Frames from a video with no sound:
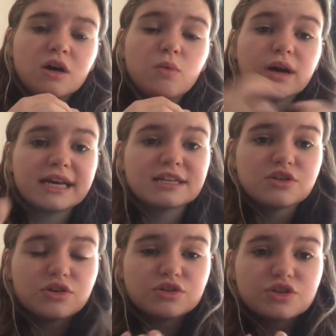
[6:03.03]
working as
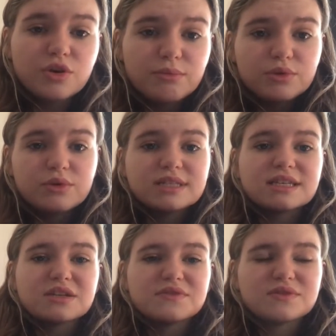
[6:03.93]
ensemble
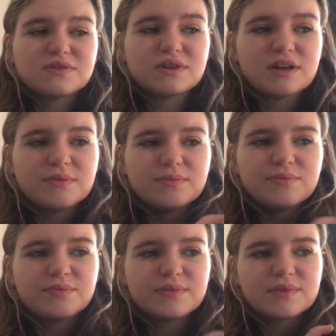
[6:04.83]
instead
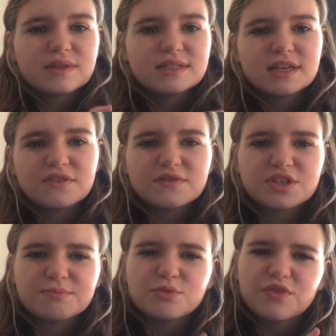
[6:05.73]
of
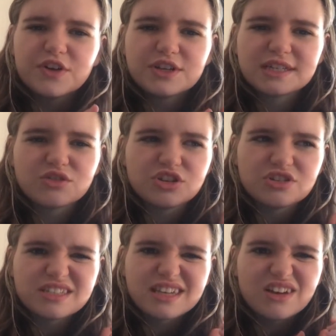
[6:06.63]
just more focusing on
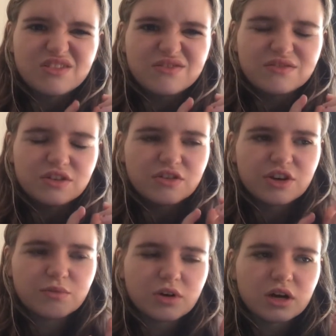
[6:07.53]
yourself in your
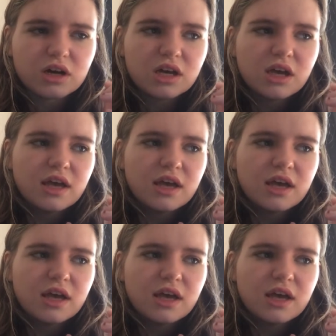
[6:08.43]
own work.